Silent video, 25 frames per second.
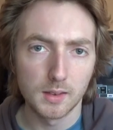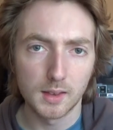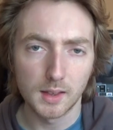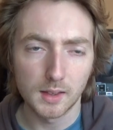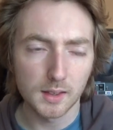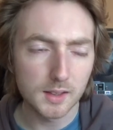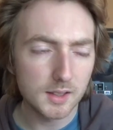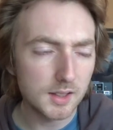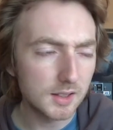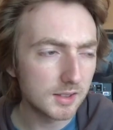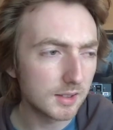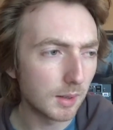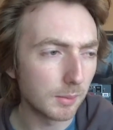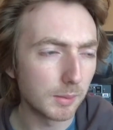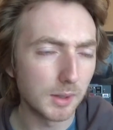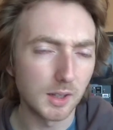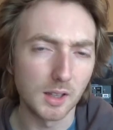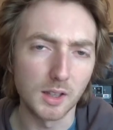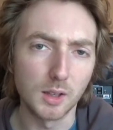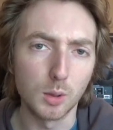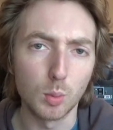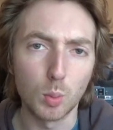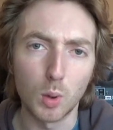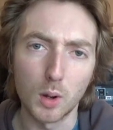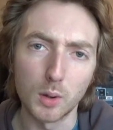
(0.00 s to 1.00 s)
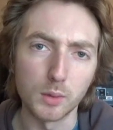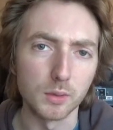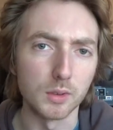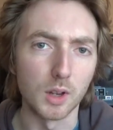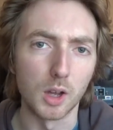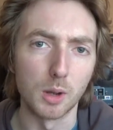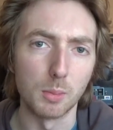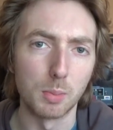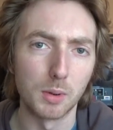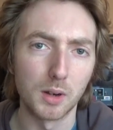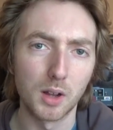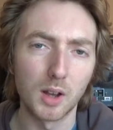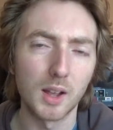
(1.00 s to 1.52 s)
Now this is something that you won't
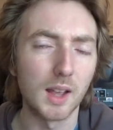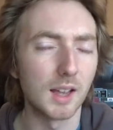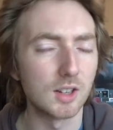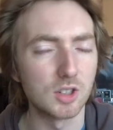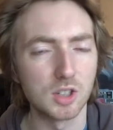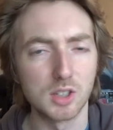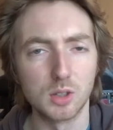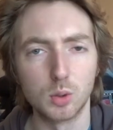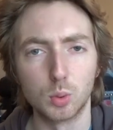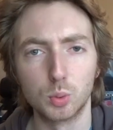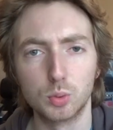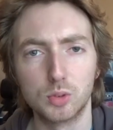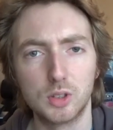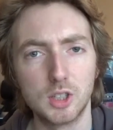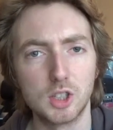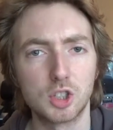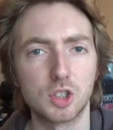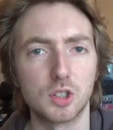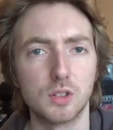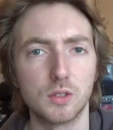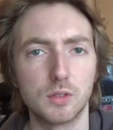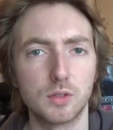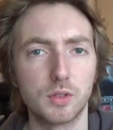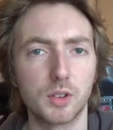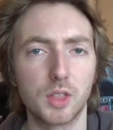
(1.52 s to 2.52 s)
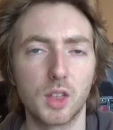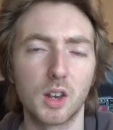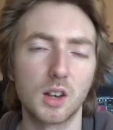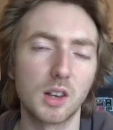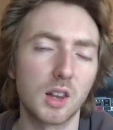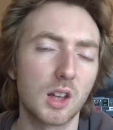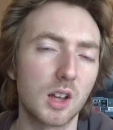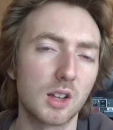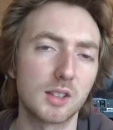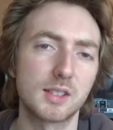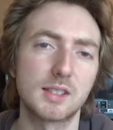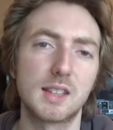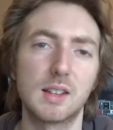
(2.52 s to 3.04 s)
know, but I actually auditioned for the
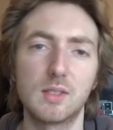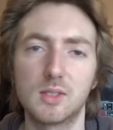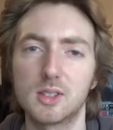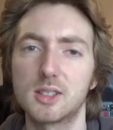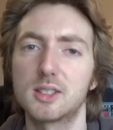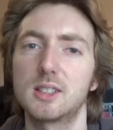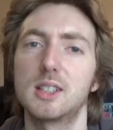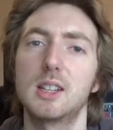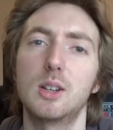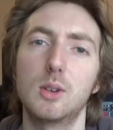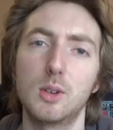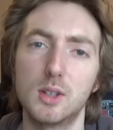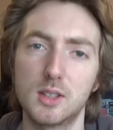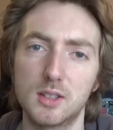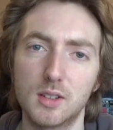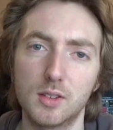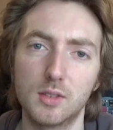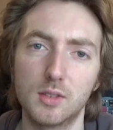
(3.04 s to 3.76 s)
last ever series